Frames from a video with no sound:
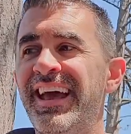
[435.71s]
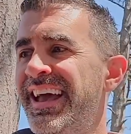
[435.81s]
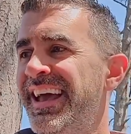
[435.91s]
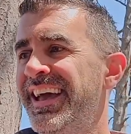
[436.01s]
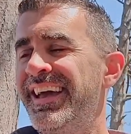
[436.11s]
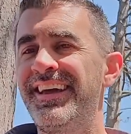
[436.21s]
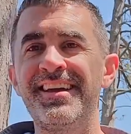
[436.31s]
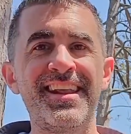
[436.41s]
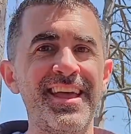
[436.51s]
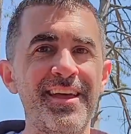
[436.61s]
and
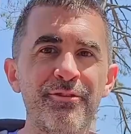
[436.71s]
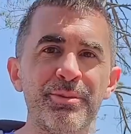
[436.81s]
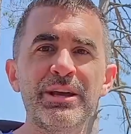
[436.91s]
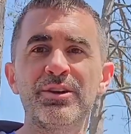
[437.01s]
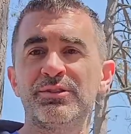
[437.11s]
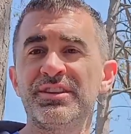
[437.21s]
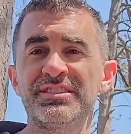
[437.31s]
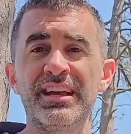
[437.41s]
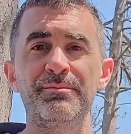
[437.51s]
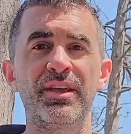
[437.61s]
everybody goes for the
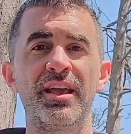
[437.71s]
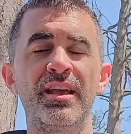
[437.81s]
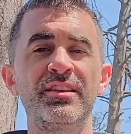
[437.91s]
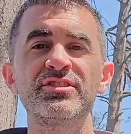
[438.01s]
same thing.